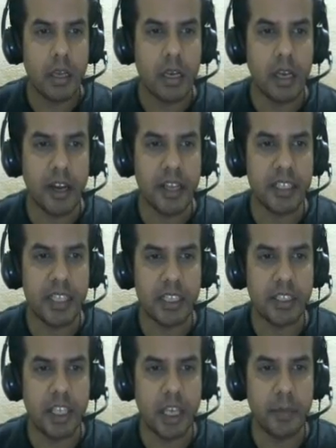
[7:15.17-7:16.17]
Now it is
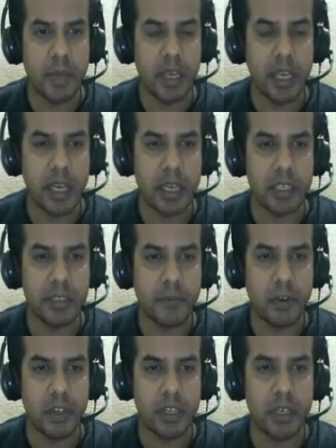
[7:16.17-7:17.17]
asking me us
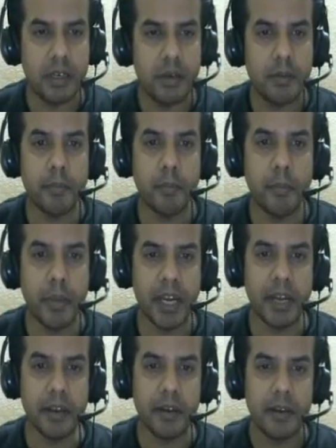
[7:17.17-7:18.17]
for the
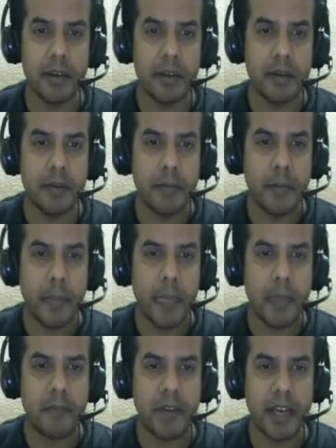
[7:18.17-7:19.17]
bid.
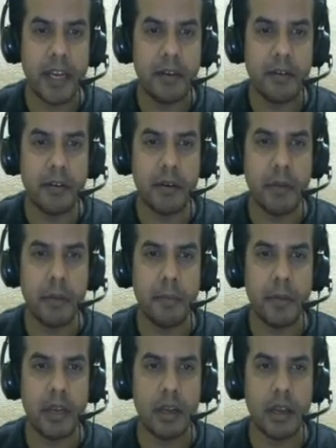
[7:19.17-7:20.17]
Fine.
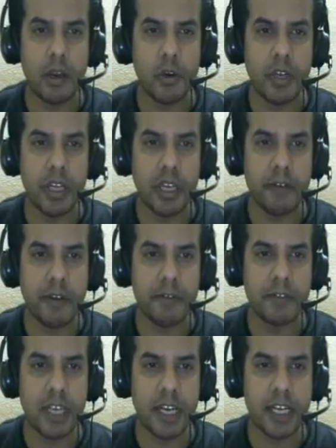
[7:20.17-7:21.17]
Remember out here we have
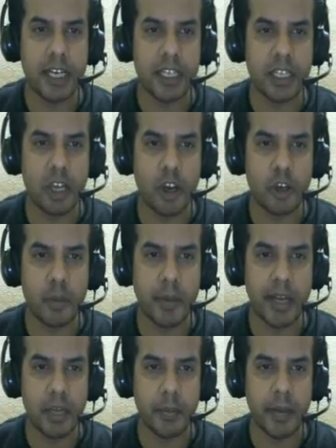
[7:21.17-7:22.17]
selected the
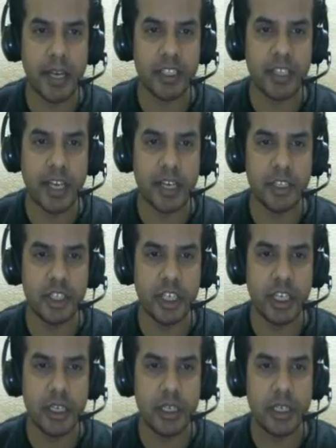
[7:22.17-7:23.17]
automatic bidding
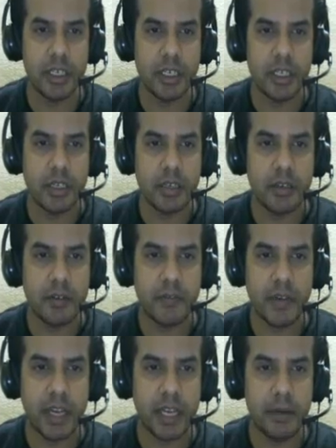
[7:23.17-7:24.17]
strategy.
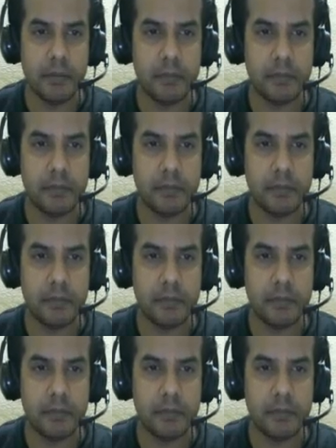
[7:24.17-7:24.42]
Fine.